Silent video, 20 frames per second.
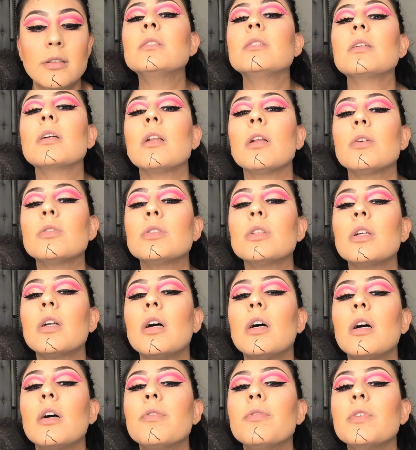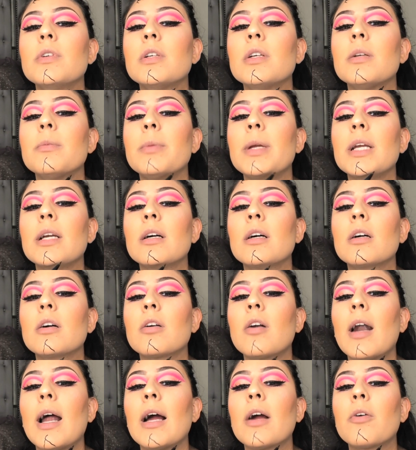To close it off, you can make a
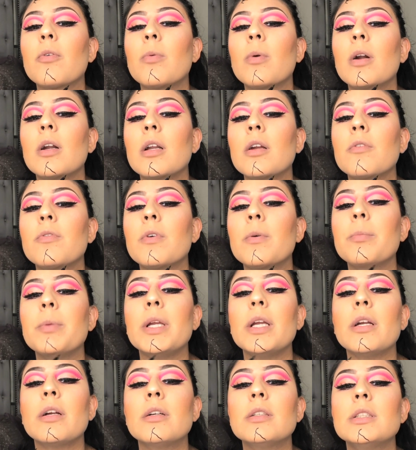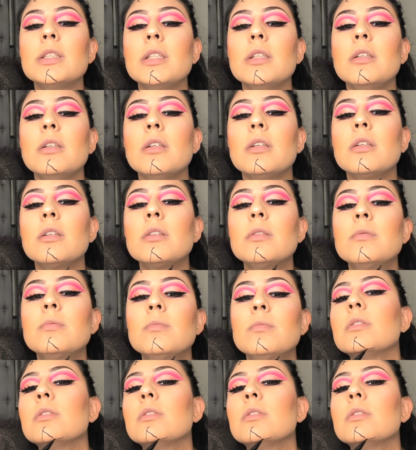crack running from here to here.